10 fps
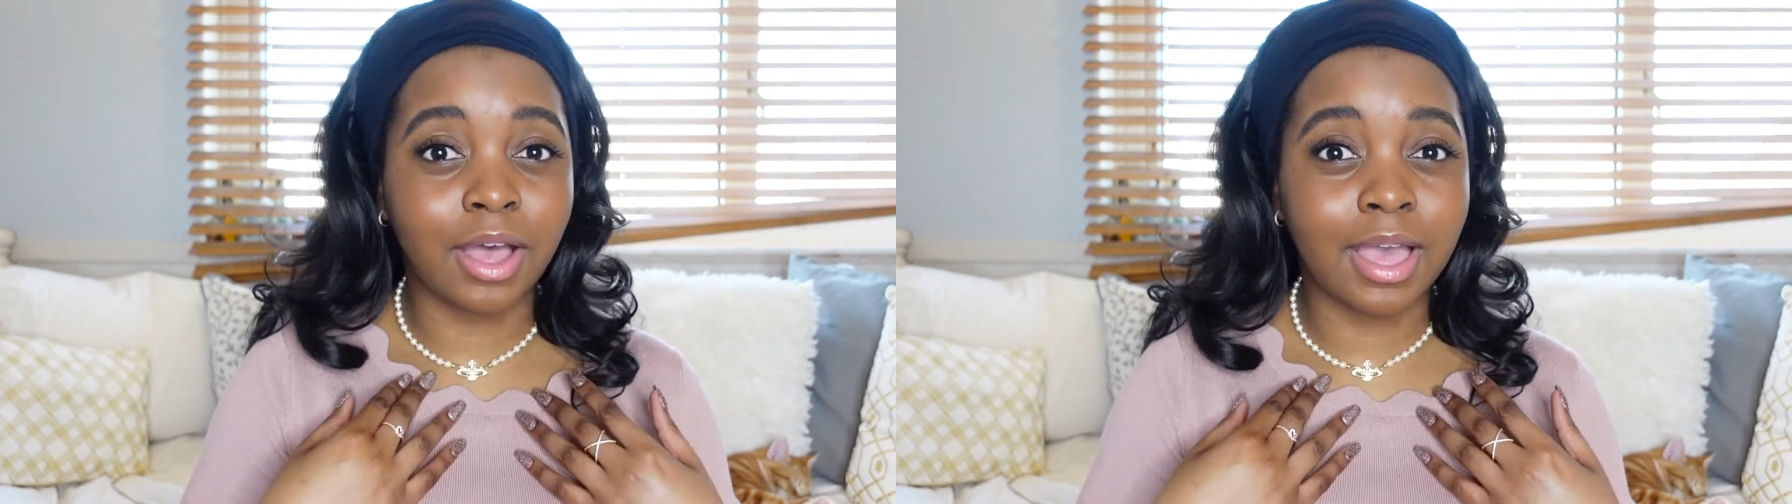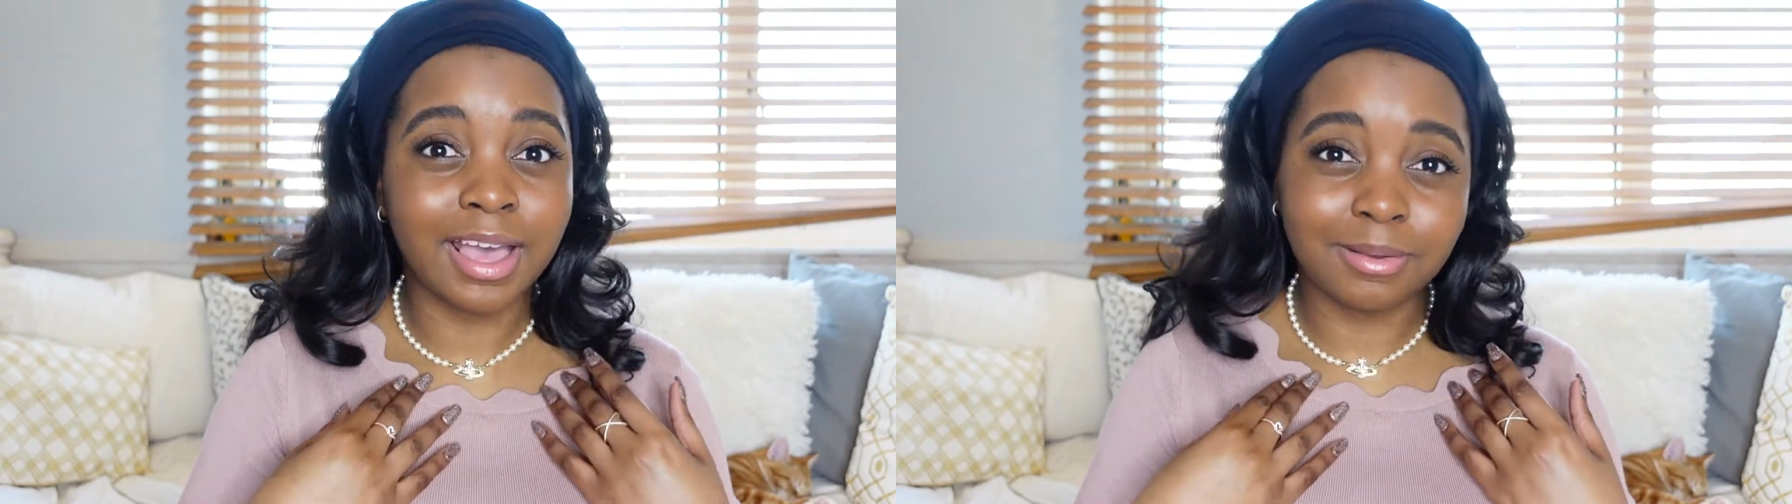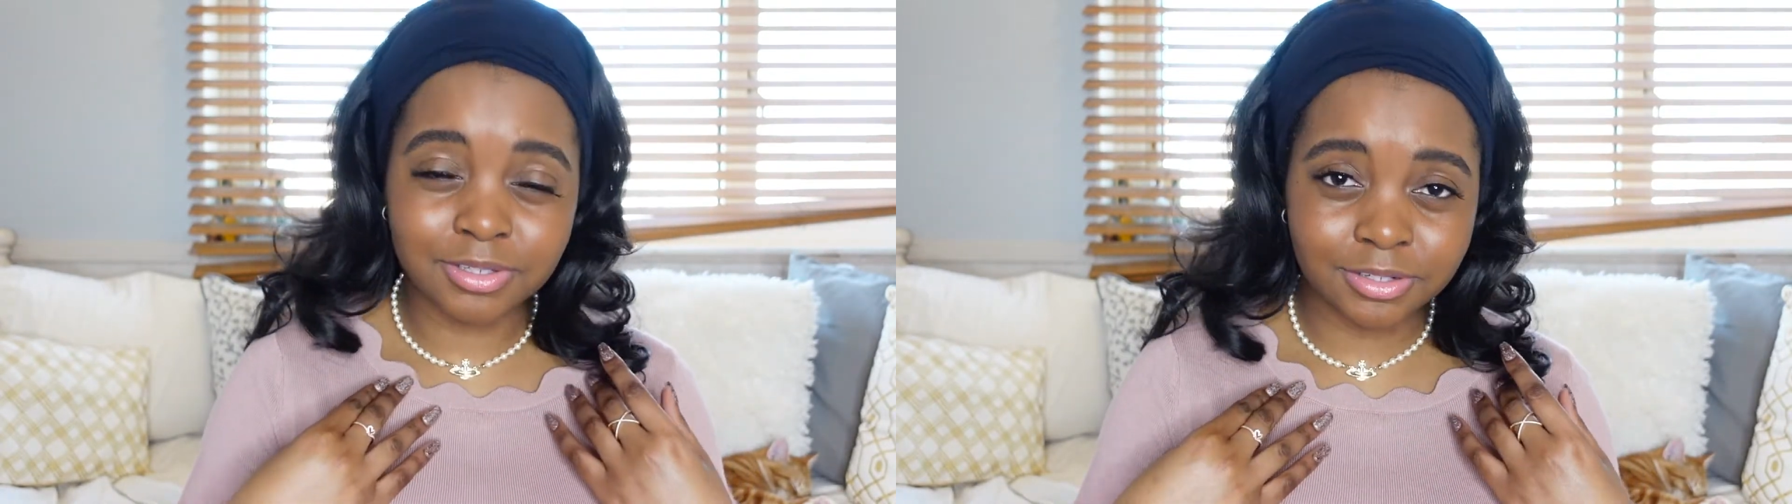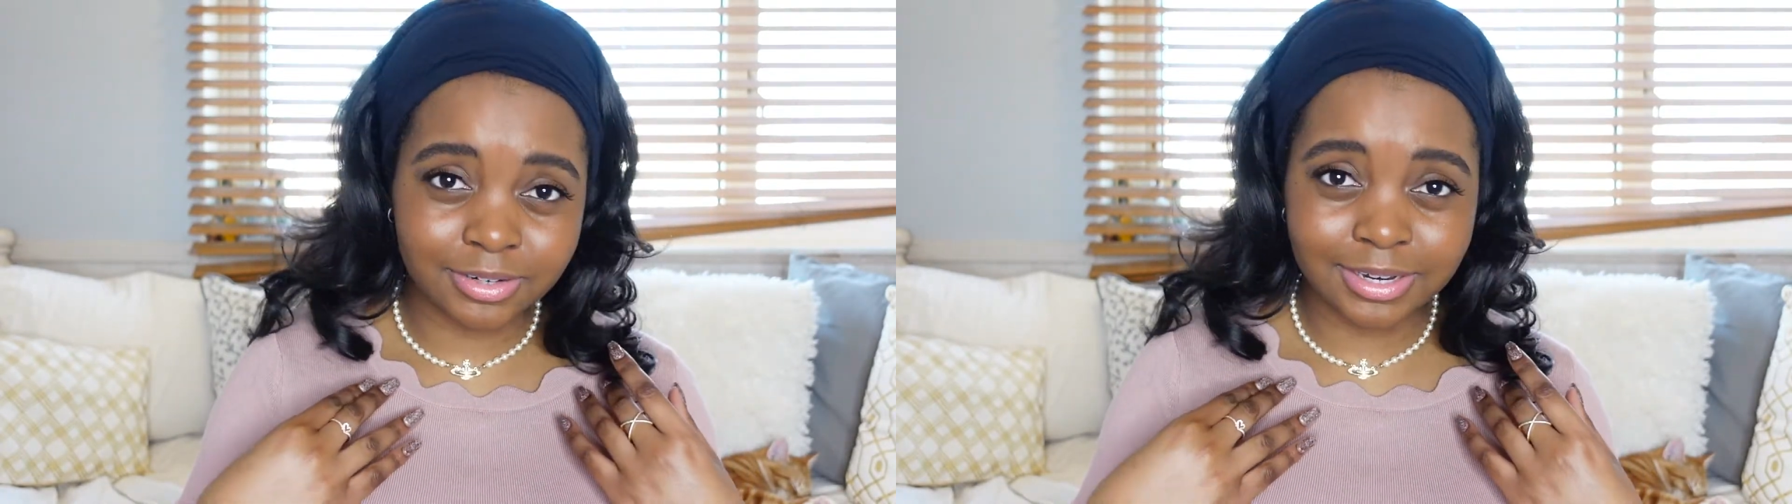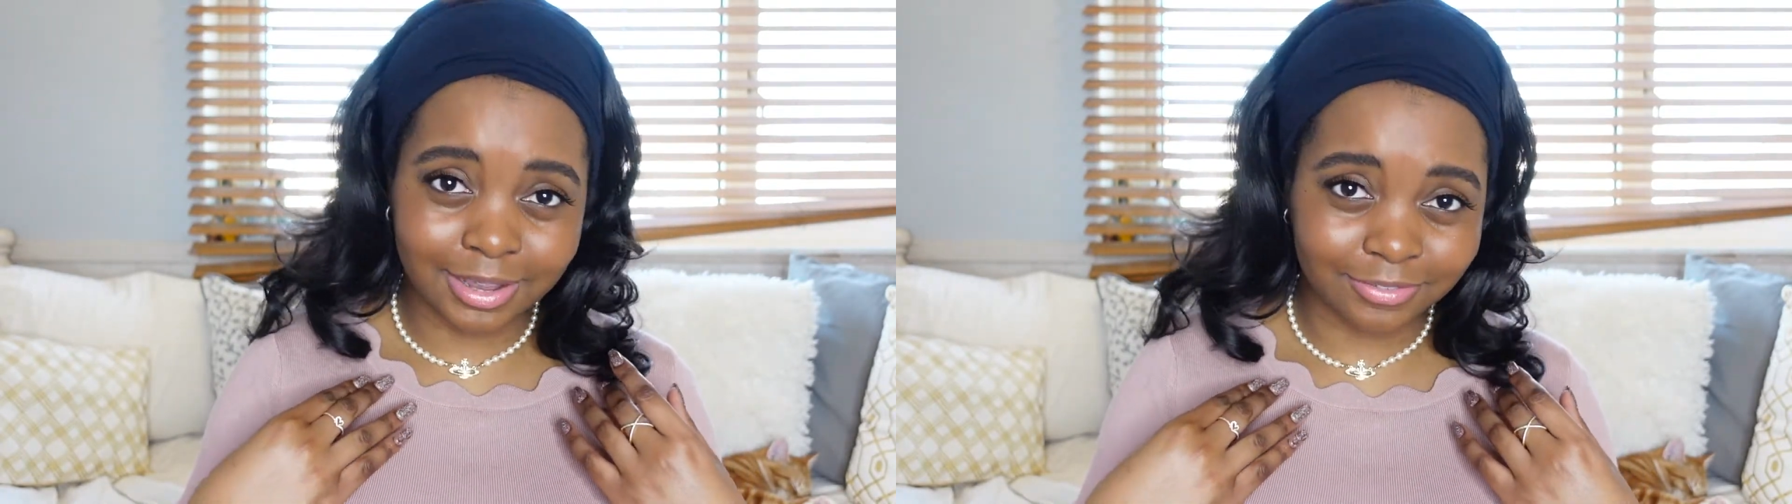I
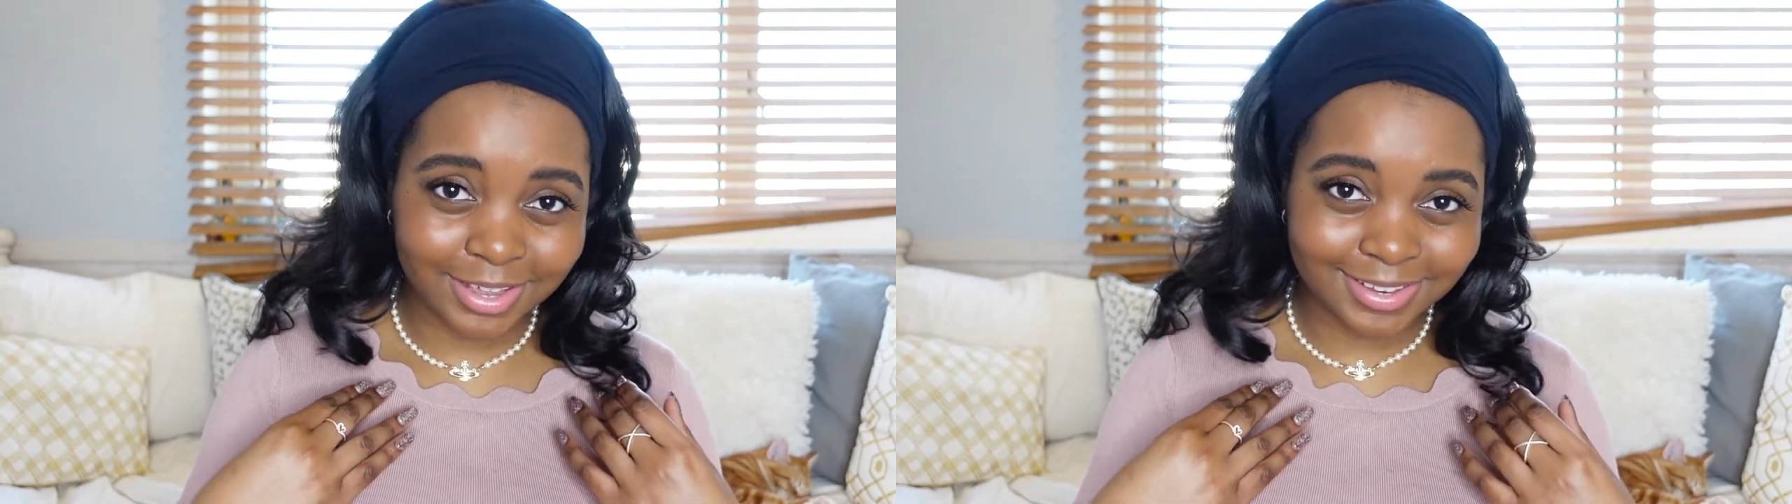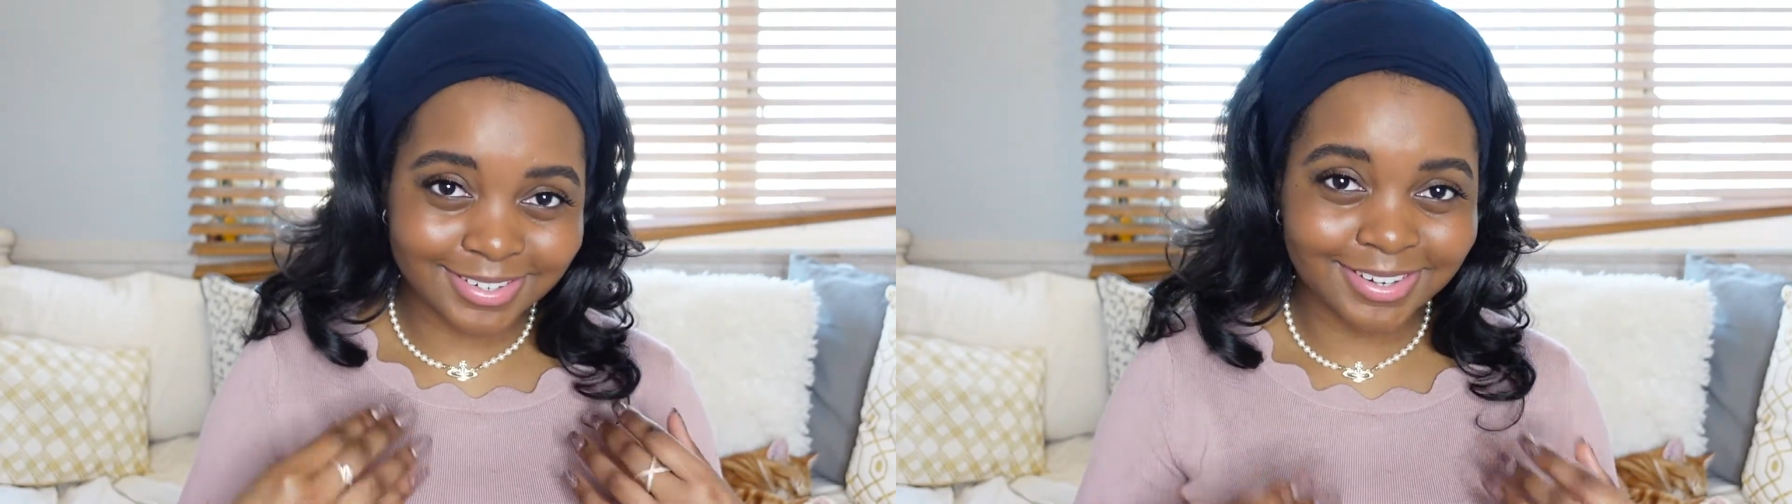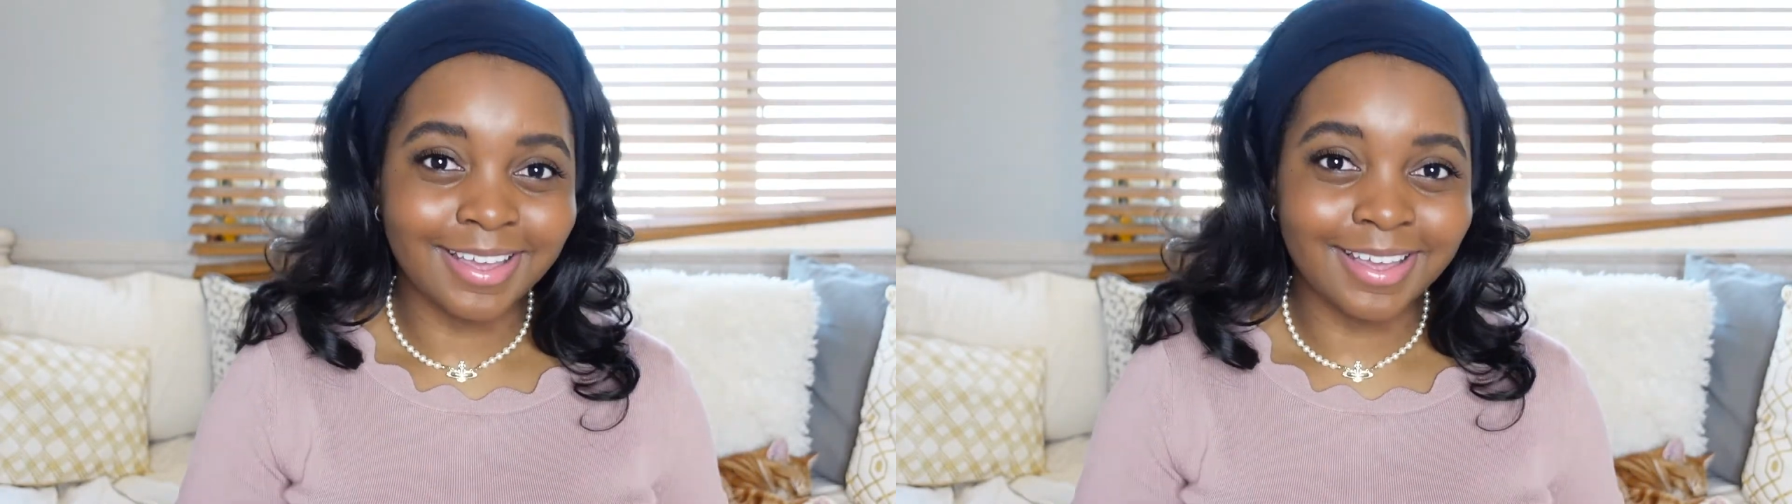absolutely love it.